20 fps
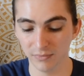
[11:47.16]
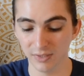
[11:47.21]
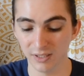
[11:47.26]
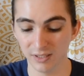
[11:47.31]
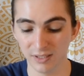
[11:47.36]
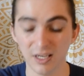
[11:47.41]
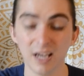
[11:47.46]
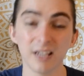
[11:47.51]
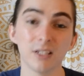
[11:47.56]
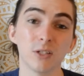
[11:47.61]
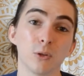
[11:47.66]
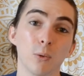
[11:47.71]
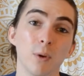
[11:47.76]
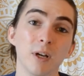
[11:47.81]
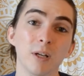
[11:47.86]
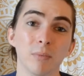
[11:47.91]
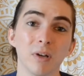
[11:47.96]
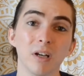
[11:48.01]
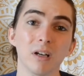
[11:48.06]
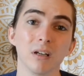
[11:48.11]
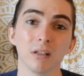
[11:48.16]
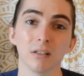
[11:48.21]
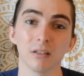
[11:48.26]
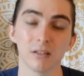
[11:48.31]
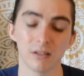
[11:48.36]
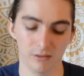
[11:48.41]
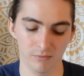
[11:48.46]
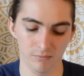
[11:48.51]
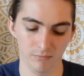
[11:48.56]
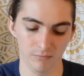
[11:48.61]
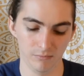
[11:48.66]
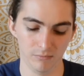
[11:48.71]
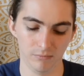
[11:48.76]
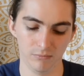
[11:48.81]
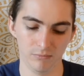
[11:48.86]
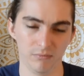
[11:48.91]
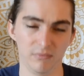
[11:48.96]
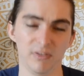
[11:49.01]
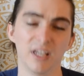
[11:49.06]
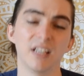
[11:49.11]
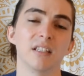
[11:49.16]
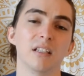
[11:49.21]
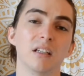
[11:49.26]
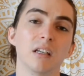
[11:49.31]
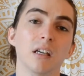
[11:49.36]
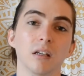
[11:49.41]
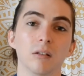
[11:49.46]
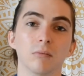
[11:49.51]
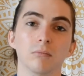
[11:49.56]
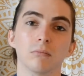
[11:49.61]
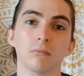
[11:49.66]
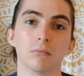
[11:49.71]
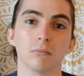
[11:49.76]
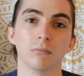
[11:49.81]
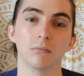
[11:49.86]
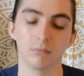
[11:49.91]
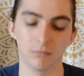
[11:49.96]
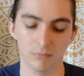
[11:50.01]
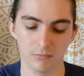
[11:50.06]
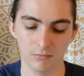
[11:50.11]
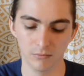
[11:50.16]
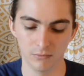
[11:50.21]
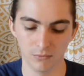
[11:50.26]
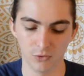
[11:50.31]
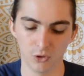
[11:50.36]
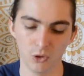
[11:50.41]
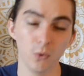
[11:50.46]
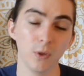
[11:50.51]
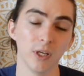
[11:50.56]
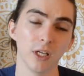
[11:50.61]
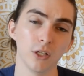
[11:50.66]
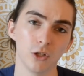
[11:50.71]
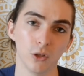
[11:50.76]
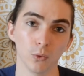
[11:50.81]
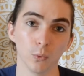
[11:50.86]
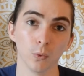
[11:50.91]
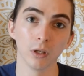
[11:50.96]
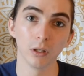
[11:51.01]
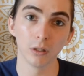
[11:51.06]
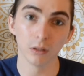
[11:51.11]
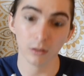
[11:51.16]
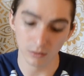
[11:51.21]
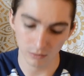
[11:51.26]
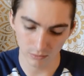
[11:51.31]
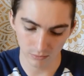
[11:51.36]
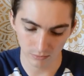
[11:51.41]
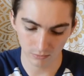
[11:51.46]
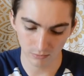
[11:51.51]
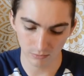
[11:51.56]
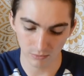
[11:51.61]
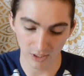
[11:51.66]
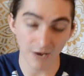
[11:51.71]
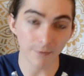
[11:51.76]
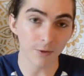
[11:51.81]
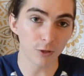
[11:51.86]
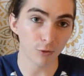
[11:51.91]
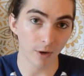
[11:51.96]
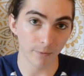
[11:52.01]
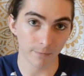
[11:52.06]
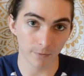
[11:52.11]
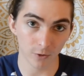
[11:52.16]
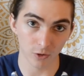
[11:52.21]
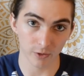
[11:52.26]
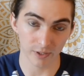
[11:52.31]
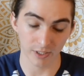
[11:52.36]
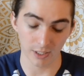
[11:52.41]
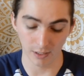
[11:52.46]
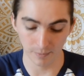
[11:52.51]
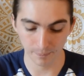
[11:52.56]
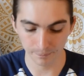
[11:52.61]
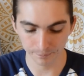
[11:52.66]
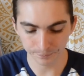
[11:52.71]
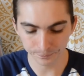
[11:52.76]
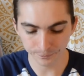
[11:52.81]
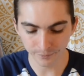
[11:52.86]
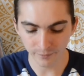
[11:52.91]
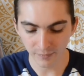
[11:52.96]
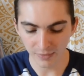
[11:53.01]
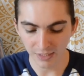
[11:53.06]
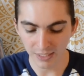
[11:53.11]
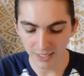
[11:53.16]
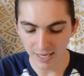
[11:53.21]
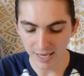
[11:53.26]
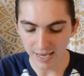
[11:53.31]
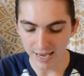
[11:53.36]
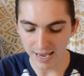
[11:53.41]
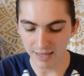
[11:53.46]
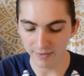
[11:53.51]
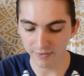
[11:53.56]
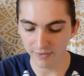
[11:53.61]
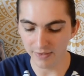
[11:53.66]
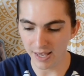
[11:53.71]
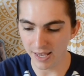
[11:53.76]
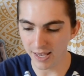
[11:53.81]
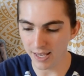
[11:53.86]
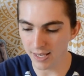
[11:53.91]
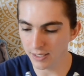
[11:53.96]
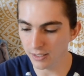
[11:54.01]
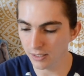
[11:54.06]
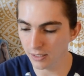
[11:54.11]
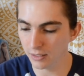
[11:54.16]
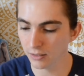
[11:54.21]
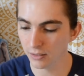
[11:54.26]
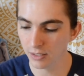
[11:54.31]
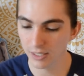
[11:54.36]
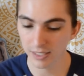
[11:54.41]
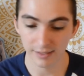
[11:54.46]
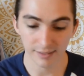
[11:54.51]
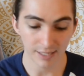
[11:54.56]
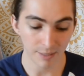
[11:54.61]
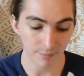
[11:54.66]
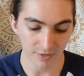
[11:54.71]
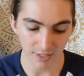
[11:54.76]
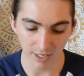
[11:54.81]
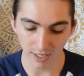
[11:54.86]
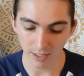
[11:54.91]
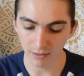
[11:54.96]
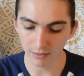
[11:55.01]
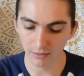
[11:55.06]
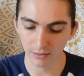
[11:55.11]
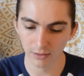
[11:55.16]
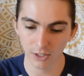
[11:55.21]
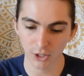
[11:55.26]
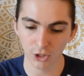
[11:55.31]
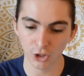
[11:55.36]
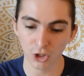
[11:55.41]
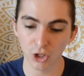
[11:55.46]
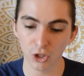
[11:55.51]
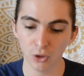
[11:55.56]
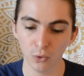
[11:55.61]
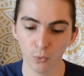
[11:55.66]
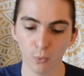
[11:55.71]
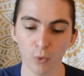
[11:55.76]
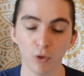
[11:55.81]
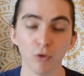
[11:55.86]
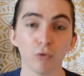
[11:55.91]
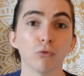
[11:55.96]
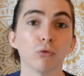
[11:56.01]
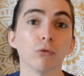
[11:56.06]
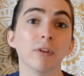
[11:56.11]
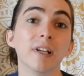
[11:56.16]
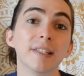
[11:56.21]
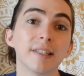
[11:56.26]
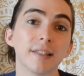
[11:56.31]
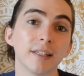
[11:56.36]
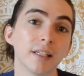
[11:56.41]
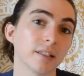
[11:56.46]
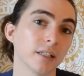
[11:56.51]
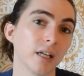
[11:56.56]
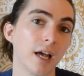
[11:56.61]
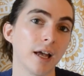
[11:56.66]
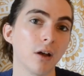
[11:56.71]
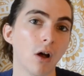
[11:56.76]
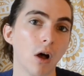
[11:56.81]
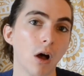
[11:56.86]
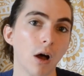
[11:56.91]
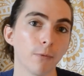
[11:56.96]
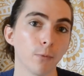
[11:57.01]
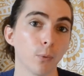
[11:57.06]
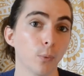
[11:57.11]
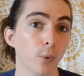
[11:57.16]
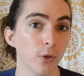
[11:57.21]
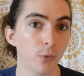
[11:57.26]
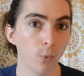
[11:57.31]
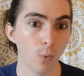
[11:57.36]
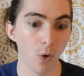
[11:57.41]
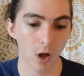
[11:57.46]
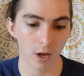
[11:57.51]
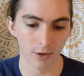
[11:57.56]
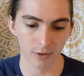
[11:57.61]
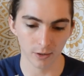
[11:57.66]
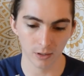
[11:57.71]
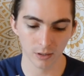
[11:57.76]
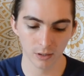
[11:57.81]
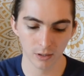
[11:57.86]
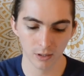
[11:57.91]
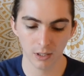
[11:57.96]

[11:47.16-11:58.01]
this guy's 20 bucks. That's it. Go get you one. If it's right for your skin. And then, same thing, you will rinse this guy off with water.